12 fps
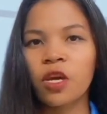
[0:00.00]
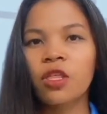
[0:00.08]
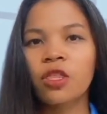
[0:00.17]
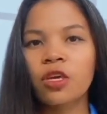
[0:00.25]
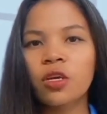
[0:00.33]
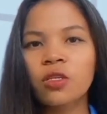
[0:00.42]
The
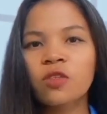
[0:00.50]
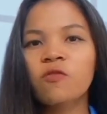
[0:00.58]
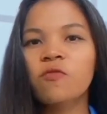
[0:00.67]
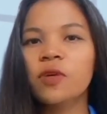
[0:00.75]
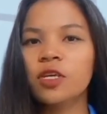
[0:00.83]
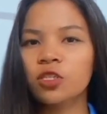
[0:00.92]
use of
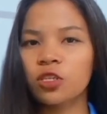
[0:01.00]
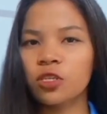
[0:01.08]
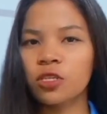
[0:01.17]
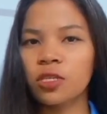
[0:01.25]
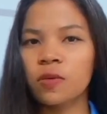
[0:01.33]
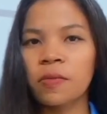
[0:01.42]

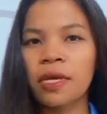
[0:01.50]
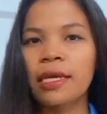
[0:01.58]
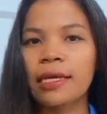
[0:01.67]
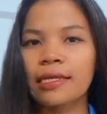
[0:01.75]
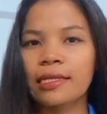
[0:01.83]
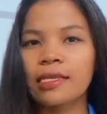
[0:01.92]
pictures makes
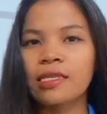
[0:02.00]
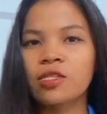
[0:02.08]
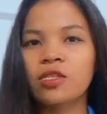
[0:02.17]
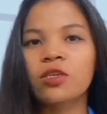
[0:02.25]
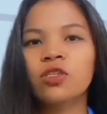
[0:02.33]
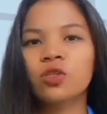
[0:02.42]
it
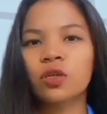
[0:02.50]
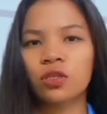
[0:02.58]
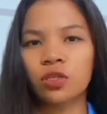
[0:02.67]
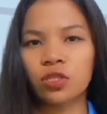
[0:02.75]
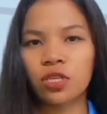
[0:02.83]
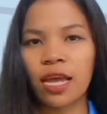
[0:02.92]
easier to
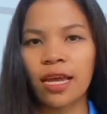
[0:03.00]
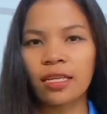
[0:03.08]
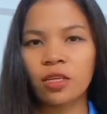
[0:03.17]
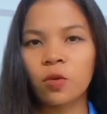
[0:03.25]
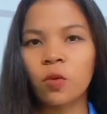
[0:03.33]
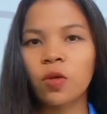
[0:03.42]
understand
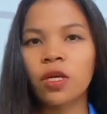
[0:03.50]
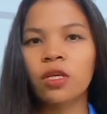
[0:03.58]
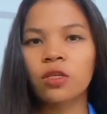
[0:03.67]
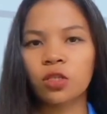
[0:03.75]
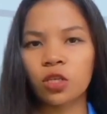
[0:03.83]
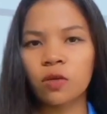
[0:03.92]
cooking
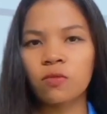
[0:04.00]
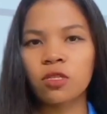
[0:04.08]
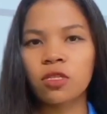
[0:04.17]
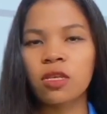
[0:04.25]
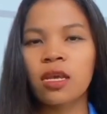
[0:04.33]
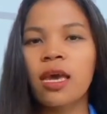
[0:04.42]
terms
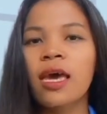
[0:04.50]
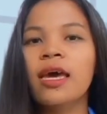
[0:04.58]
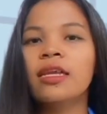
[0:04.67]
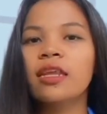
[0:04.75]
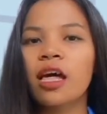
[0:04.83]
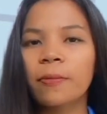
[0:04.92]

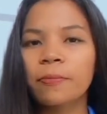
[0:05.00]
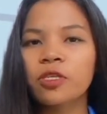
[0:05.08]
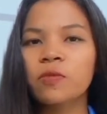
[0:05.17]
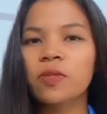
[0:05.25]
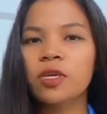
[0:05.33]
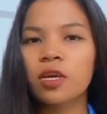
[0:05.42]
and helps
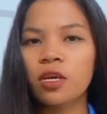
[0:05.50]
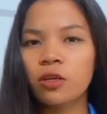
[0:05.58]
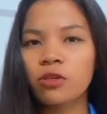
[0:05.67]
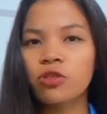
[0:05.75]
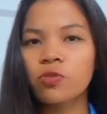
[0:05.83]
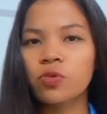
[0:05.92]

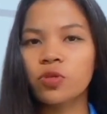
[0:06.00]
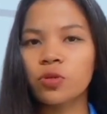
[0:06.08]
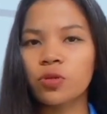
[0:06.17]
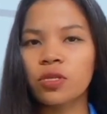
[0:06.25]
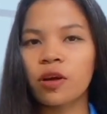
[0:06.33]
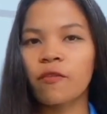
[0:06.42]
beginners
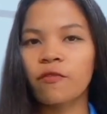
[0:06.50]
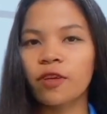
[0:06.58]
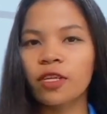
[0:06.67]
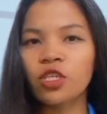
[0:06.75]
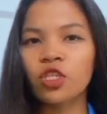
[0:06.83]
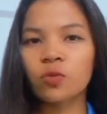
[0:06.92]
produce a
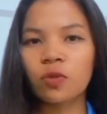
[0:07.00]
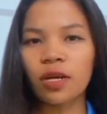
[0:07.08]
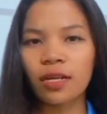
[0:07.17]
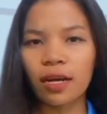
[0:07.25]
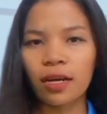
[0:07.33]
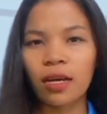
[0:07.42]
finished
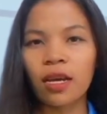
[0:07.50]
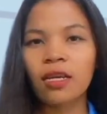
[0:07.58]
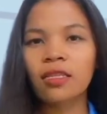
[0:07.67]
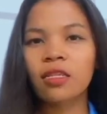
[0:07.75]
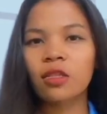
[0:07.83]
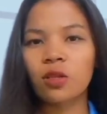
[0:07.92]
product
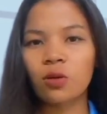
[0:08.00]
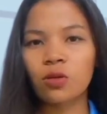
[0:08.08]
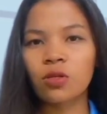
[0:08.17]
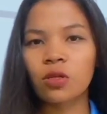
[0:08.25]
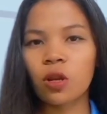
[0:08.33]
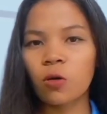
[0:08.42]
that looks
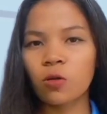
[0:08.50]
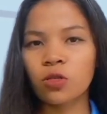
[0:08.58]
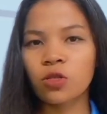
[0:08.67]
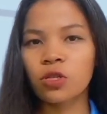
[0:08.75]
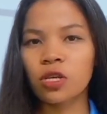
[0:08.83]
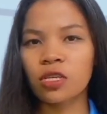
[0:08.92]
close
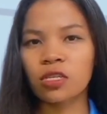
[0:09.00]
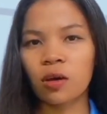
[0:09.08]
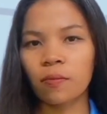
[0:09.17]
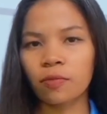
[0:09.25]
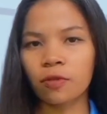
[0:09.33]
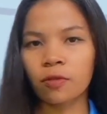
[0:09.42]
to the
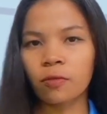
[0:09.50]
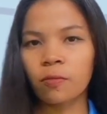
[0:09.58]
example.